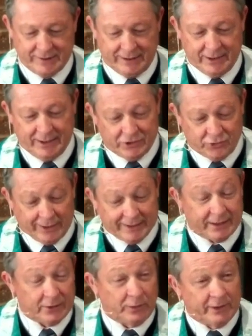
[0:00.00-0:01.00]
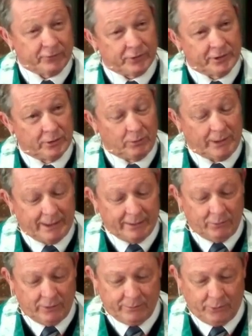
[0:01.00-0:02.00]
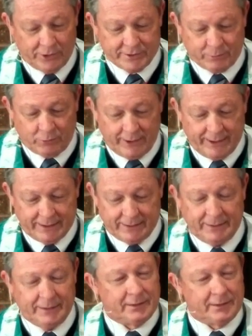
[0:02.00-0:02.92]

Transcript: And he tried to get away for a little while at one point to pray, and